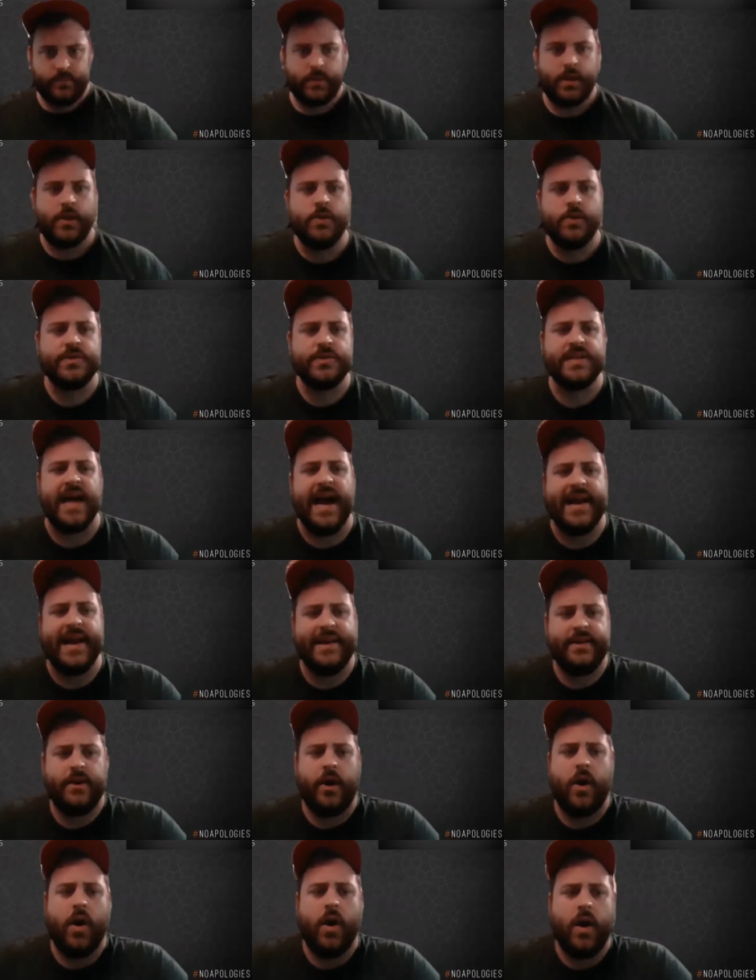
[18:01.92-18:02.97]
who died in
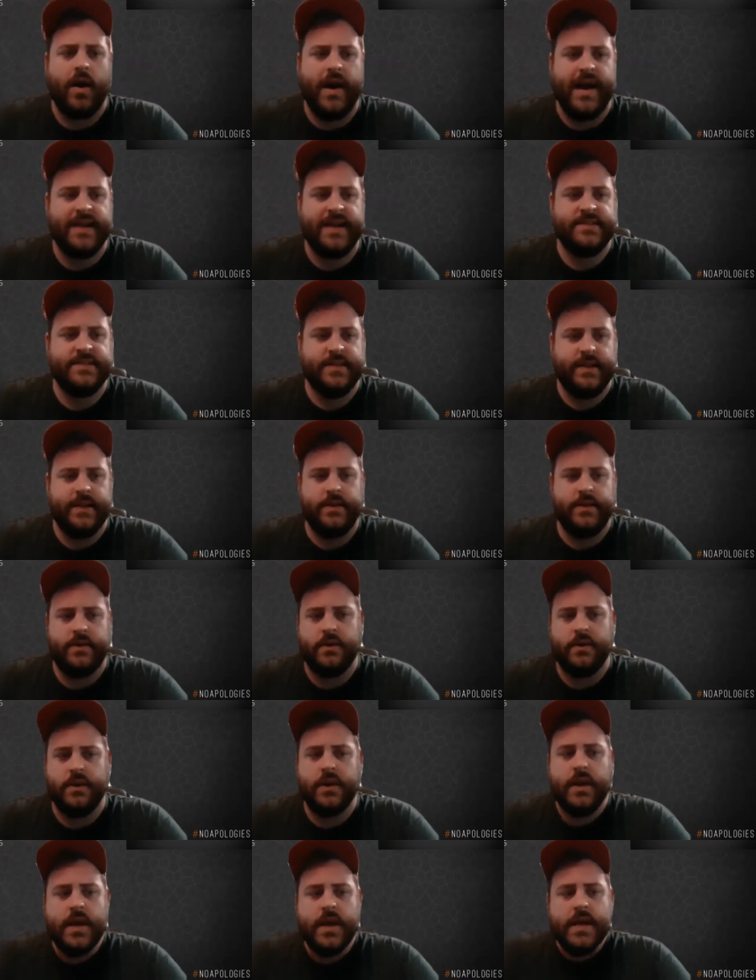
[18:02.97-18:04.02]
a car accident
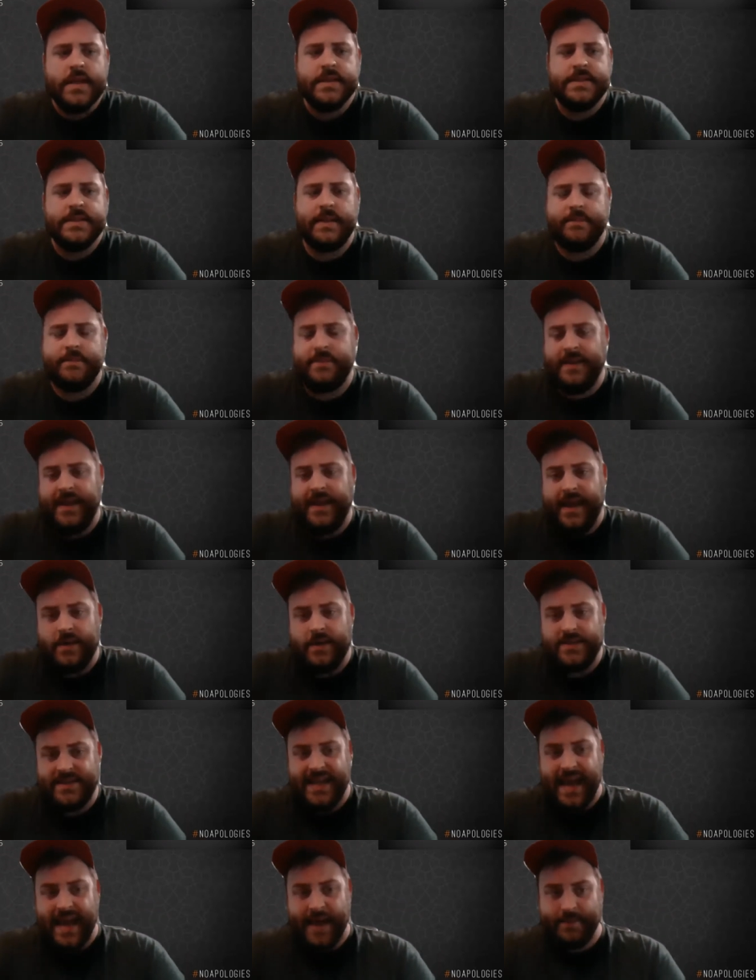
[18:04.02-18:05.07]
or something
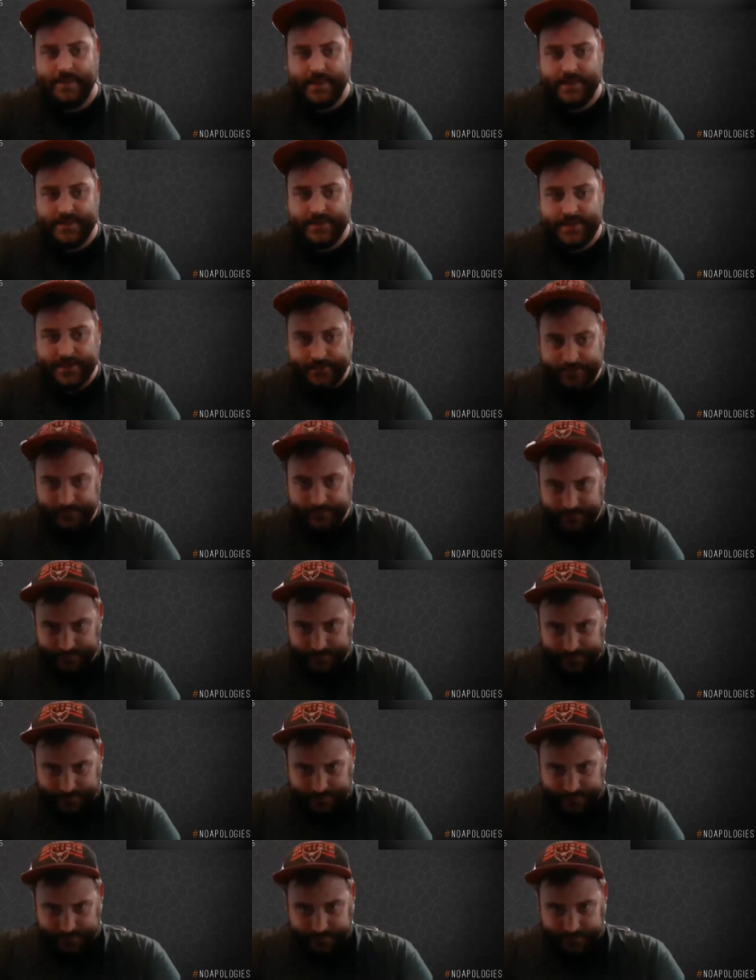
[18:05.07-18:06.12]
else happens
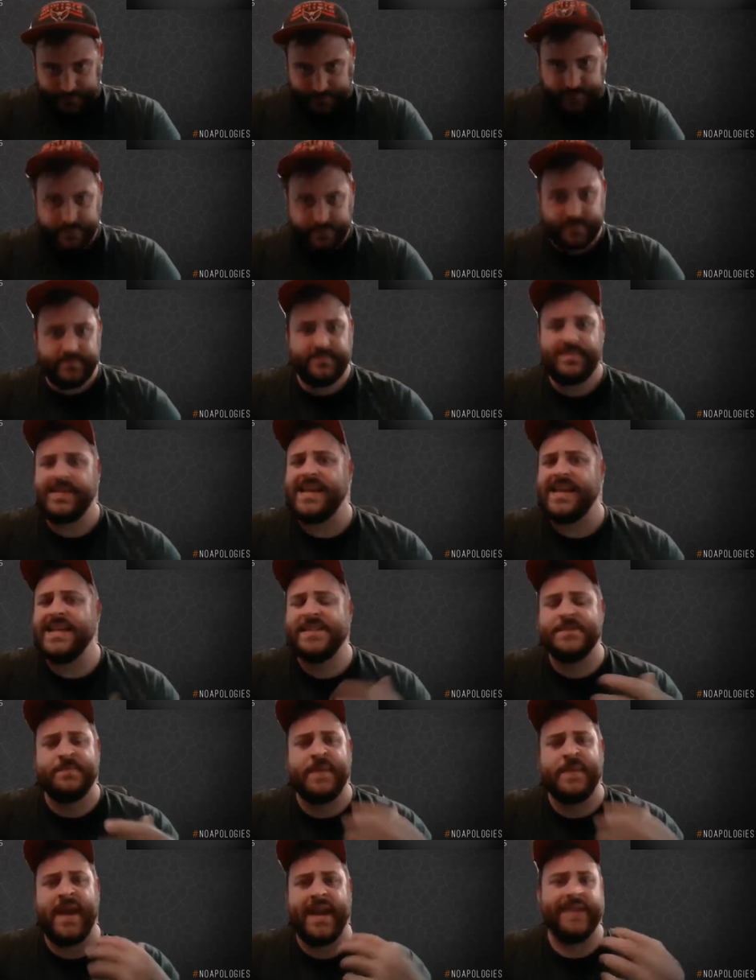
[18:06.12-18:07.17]
that's
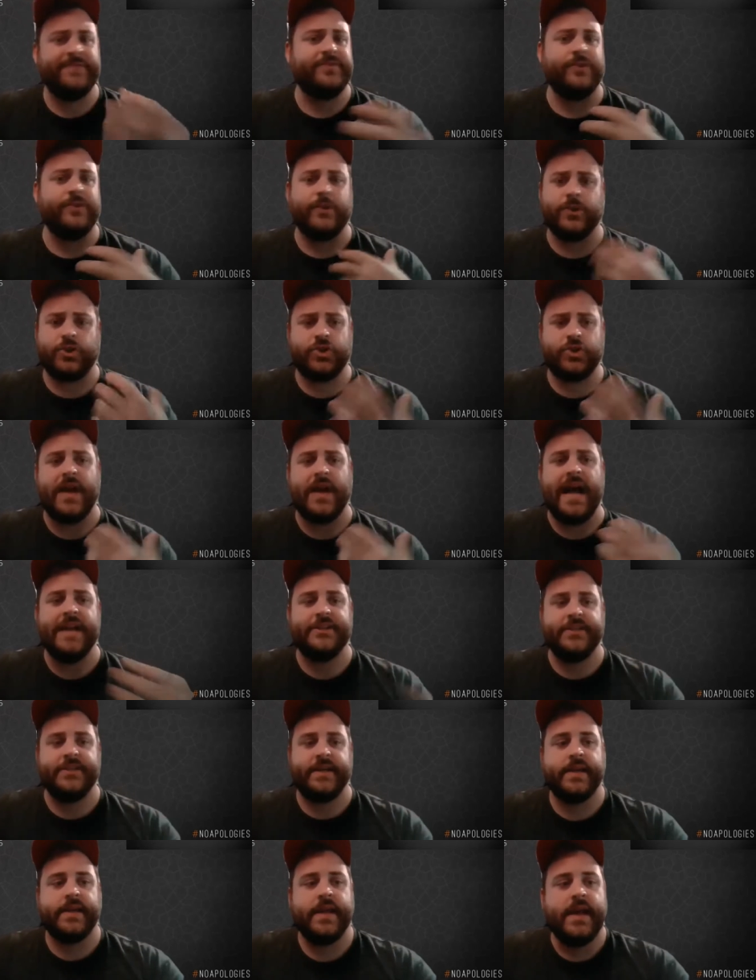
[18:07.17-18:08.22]
painful or
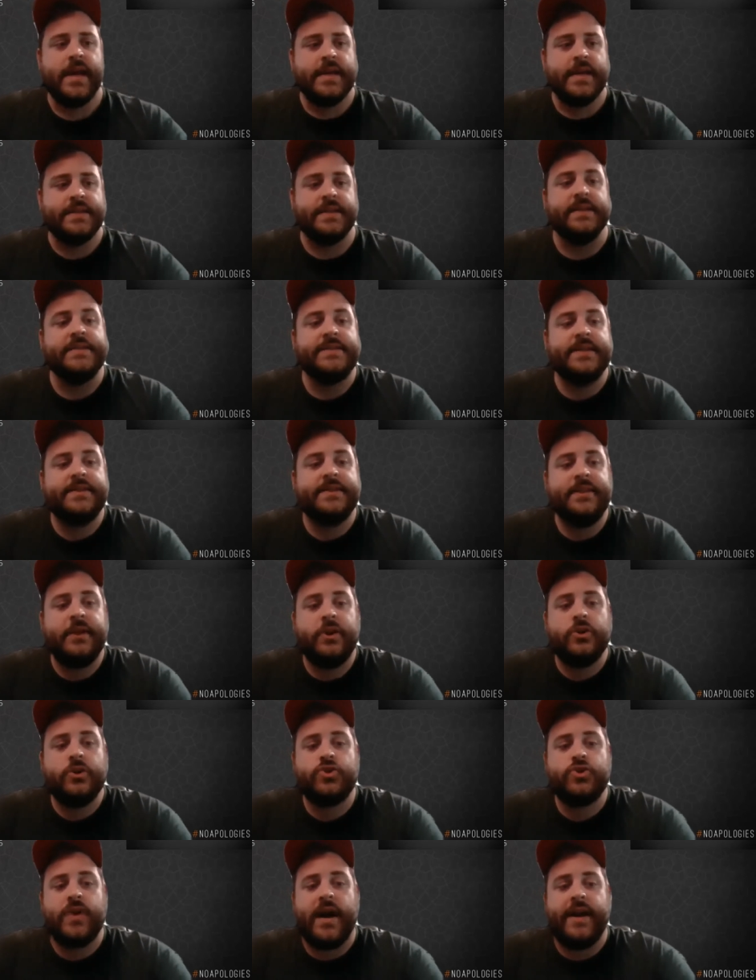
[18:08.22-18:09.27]
tragic. To sit there and
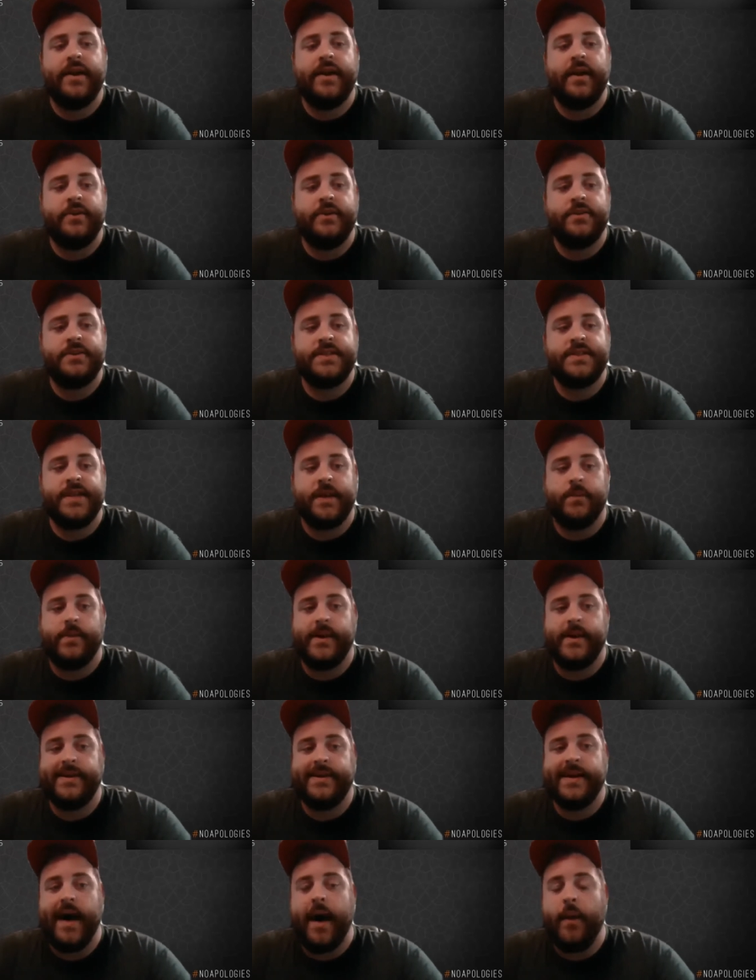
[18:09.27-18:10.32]
try to understand why
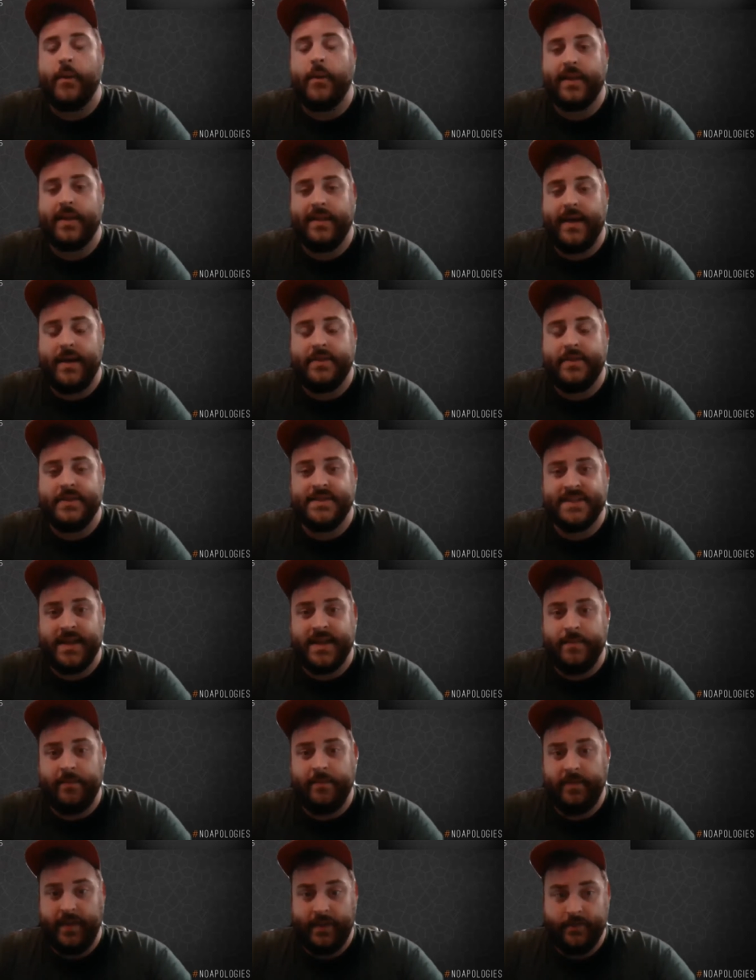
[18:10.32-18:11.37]
God would allow this type
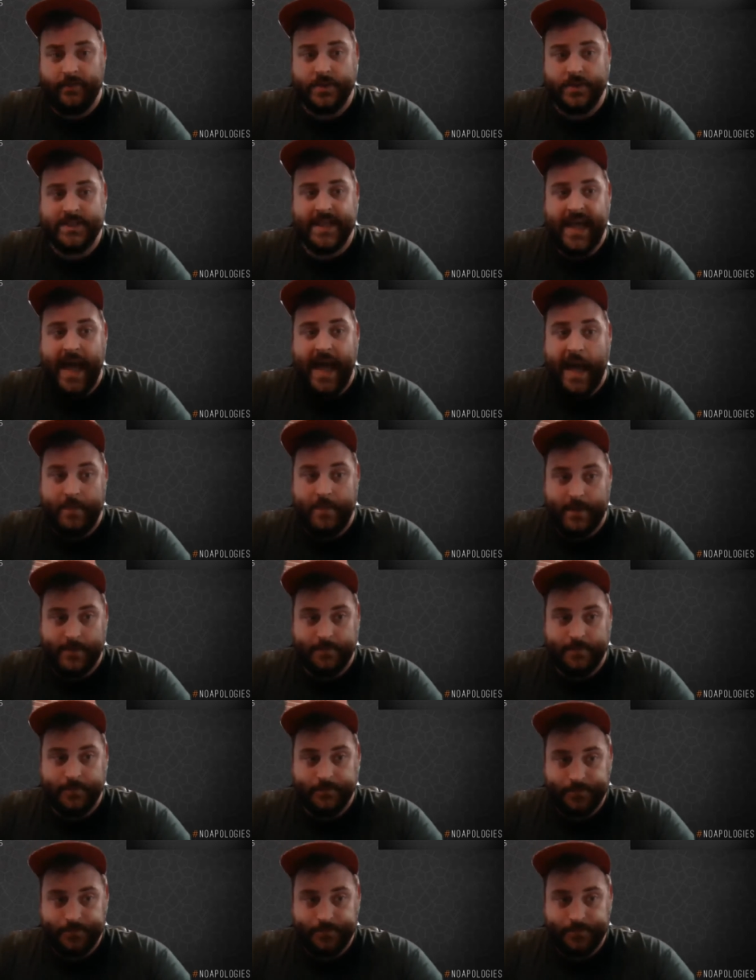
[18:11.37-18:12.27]
of evil to happen